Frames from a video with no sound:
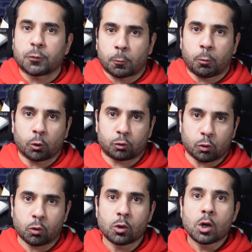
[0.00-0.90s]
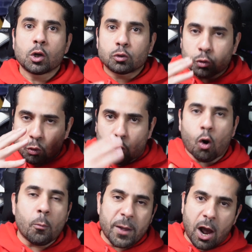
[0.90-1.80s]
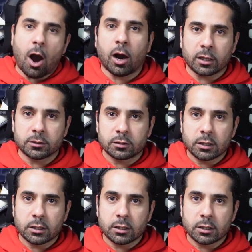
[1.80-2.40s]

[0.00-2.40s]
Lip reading: Porto to go behind